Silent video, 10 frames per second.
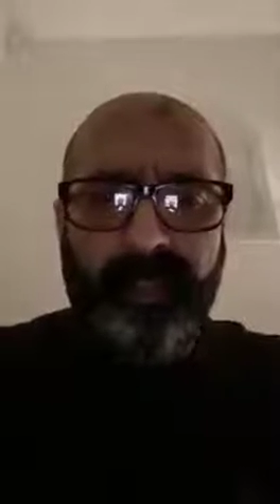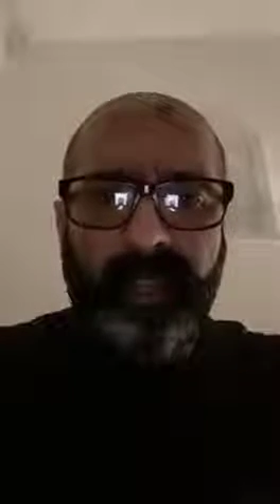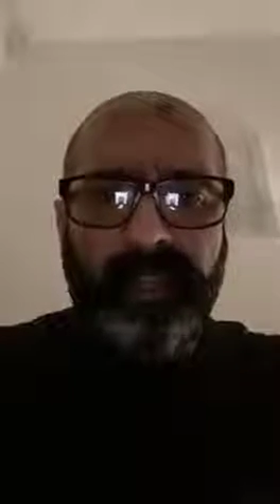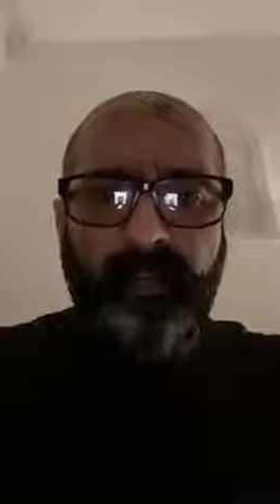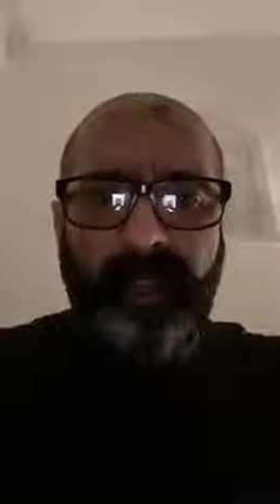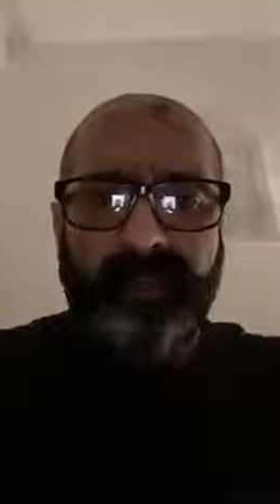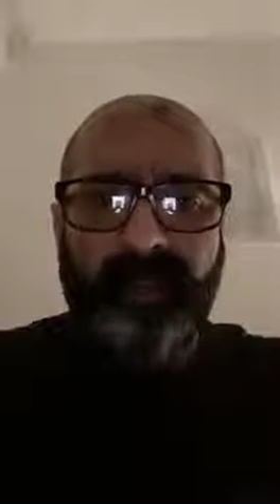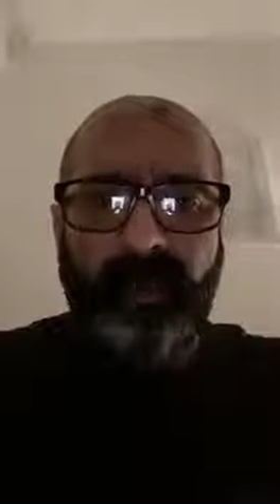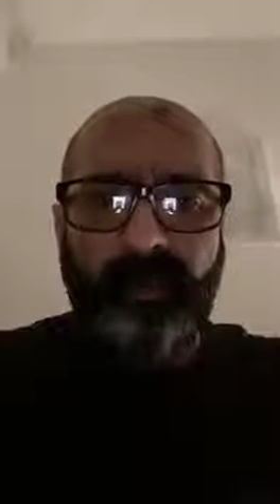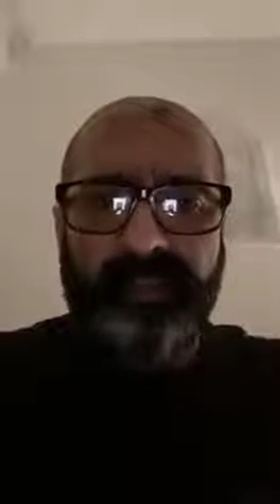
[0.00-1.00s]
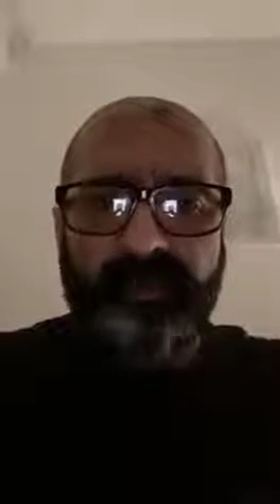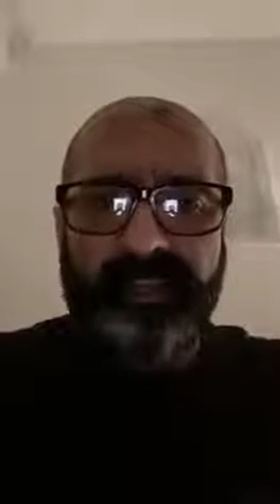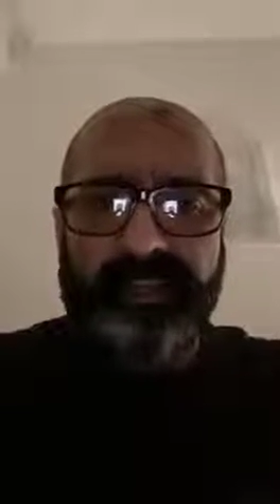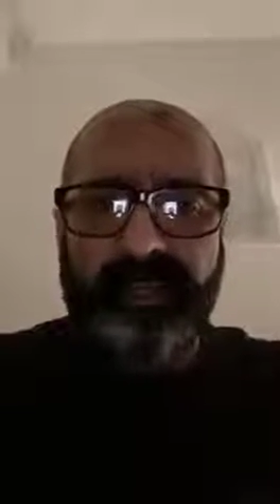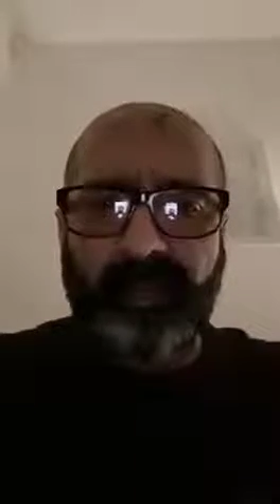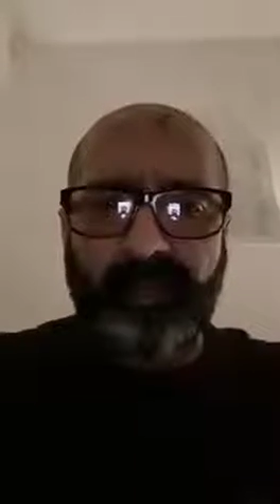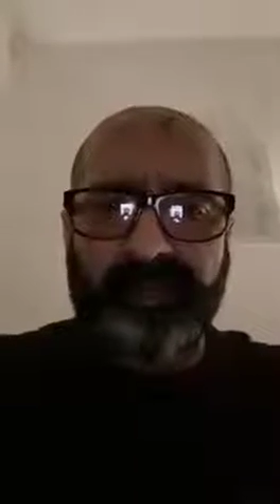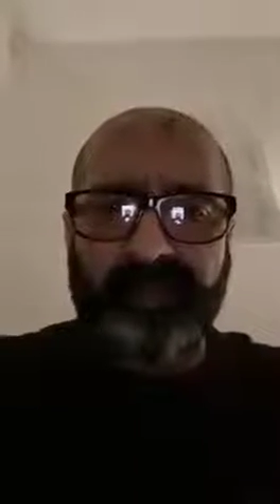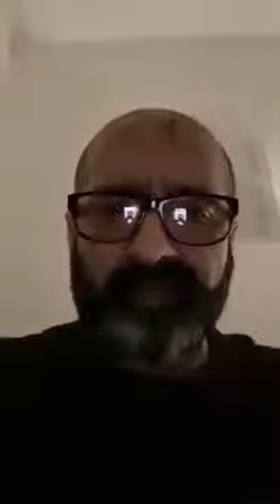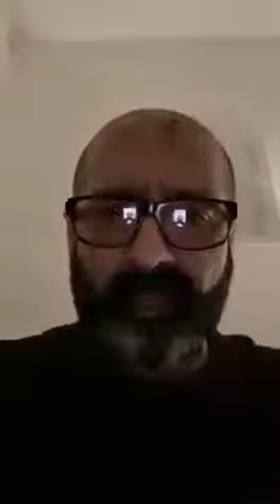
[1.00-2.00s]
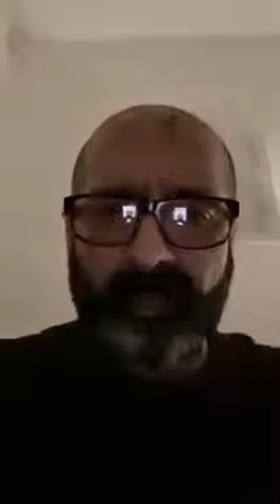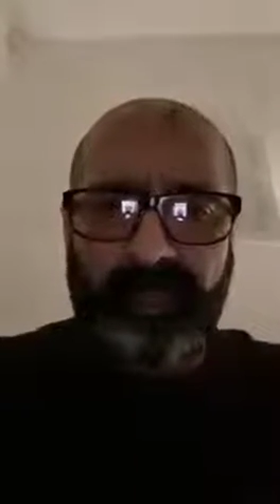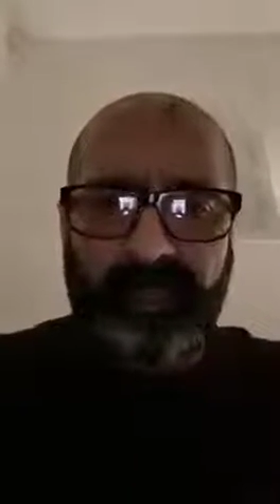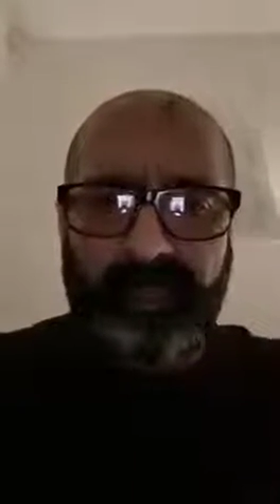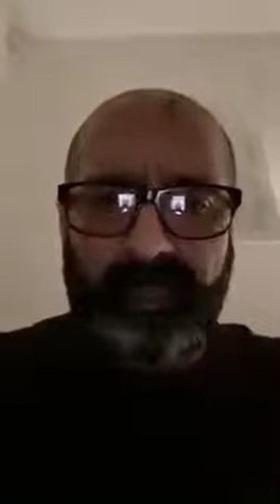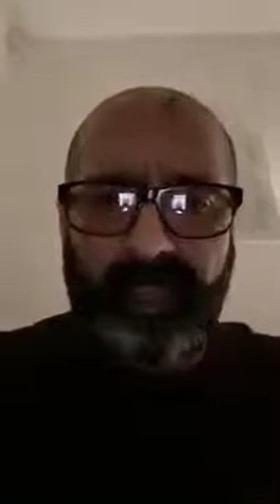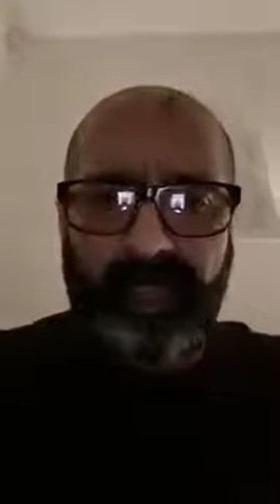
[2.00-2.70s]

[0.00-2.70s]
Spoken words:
Anyways, I was arrested. I was subsequently